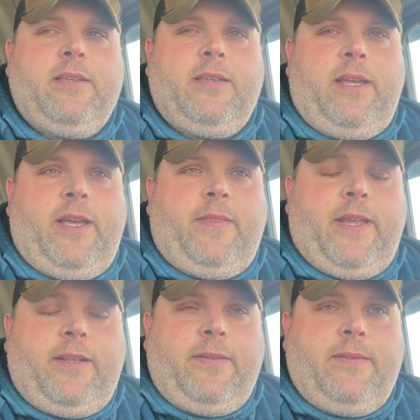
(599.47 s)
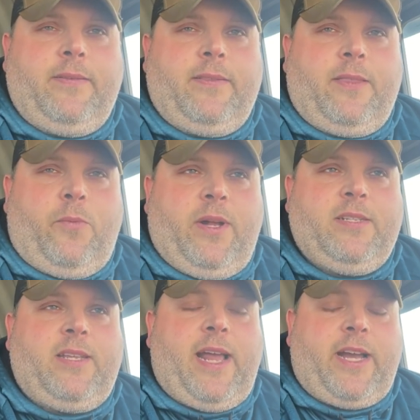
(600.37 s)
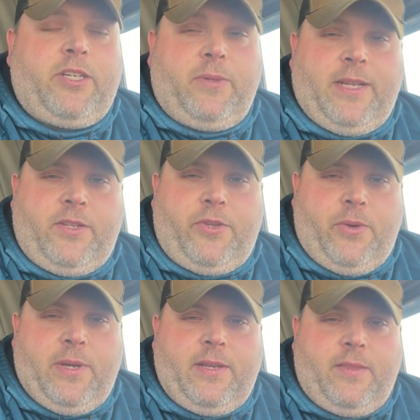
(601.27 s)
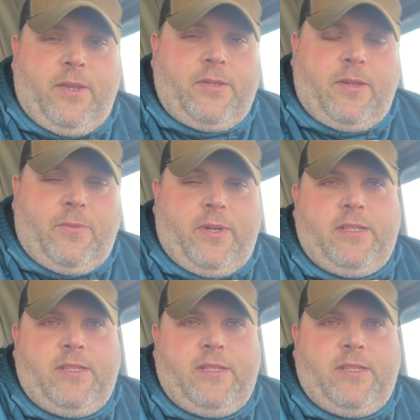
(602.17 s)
And the ones that actually do it, those are the ones